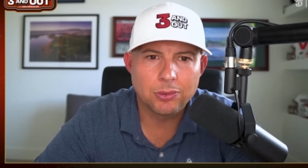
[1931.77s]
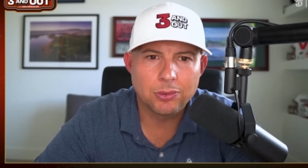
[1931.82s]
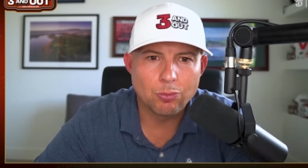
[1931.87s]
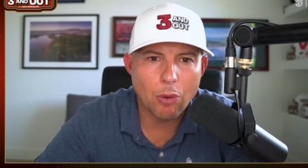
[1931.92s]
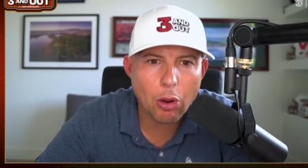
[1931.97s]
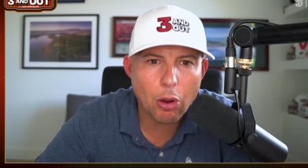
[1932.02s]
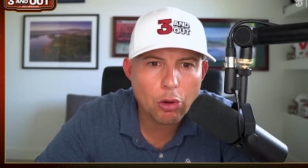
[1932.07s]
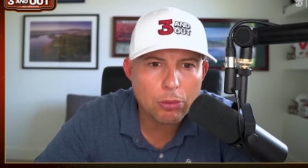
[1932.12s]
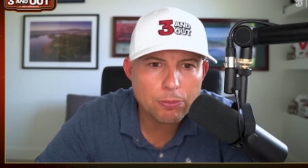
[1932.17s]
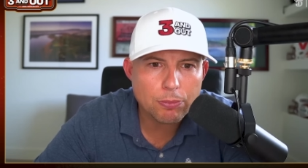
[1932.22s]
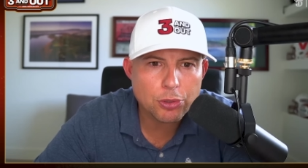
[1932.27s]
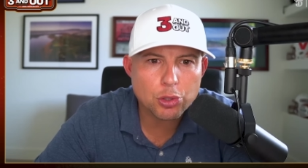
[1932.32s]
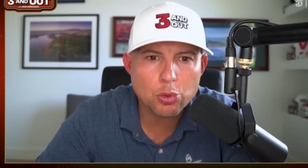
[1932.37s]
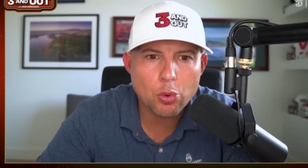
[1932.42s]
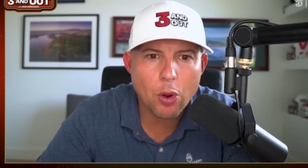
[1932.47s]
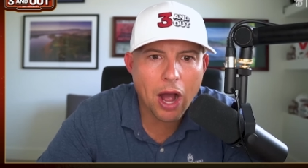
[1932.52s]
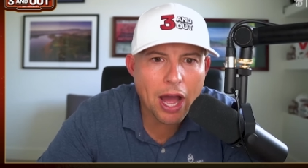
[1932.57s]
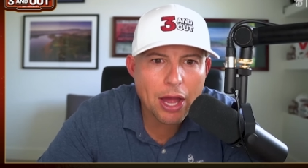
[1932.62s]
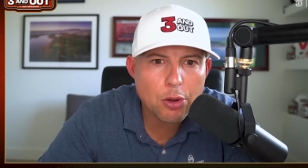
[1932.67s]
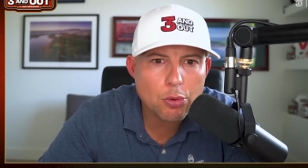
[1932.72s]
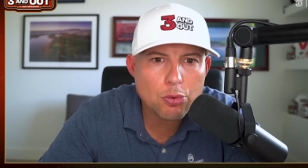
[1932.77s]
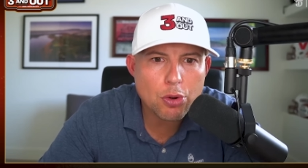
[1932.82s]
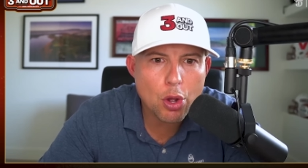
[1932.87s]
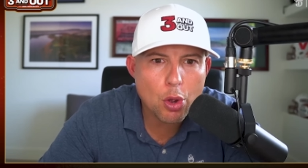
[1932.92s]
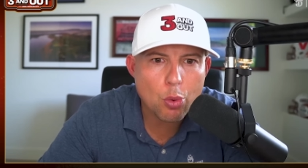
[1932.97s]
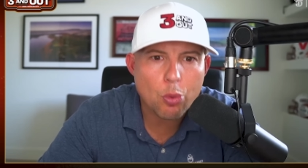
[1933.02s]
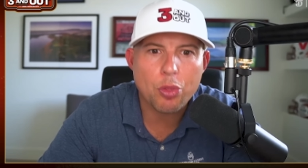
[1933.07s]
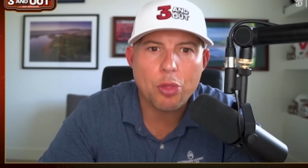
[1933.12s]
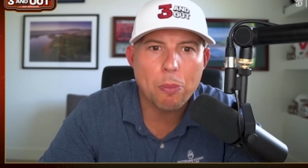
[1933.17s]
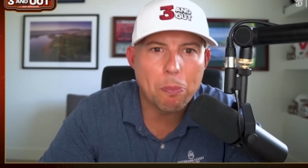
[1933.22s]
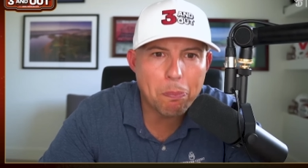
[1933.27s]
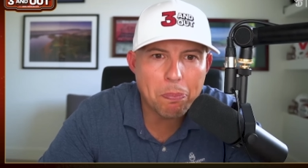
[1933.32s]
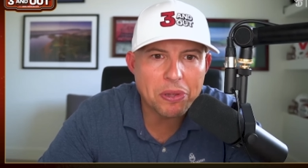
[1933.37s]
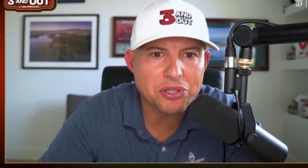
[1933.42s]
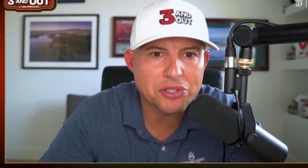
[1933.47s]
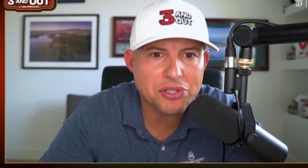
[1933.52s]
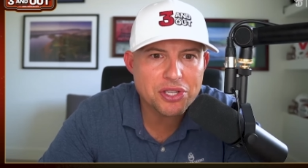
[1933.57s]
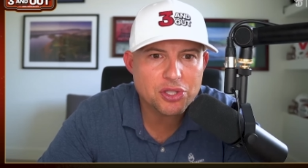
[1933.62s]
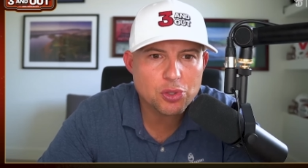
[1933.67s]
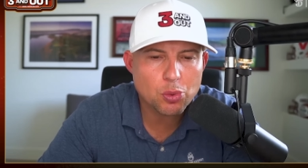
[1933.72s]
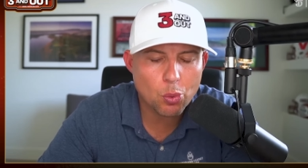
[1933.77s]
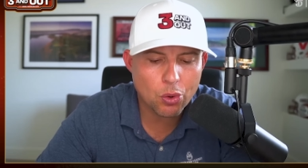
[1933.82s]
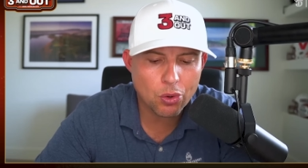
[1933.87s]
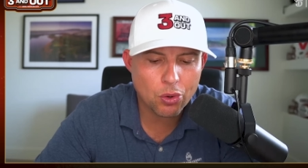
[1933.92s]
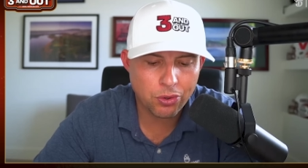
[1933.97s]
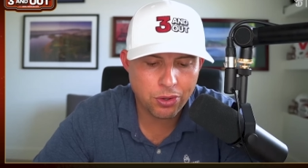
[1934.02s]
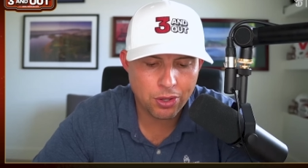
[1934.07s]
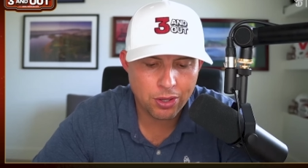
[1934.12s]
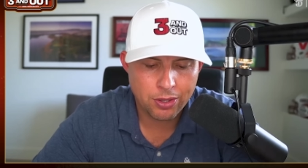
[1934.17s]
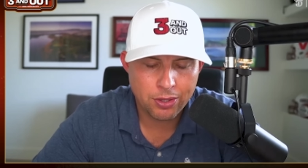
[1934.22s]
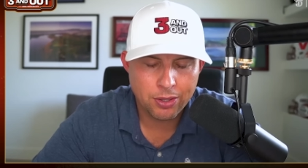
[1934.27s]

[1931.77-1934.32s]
Welcome to, I don't know, the business world.